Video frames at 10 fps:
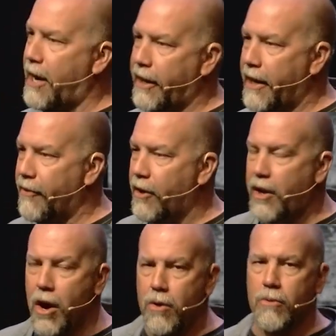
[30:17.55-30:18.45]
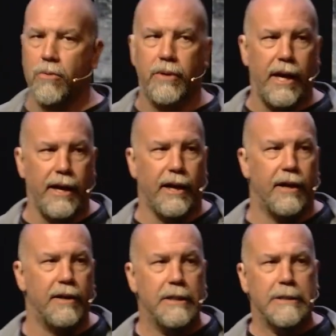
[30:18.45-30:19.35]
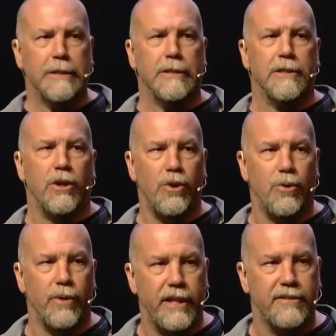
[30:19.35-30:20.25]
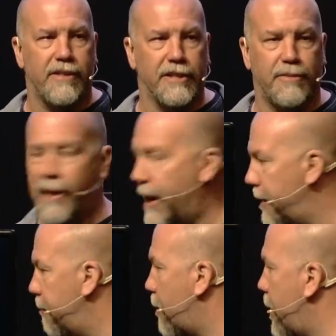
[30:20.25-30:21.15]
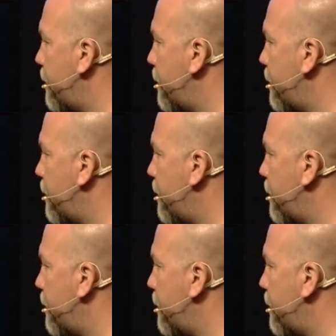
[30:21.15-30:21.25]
again. They're like, Oh, yeah. Who is this man? Right?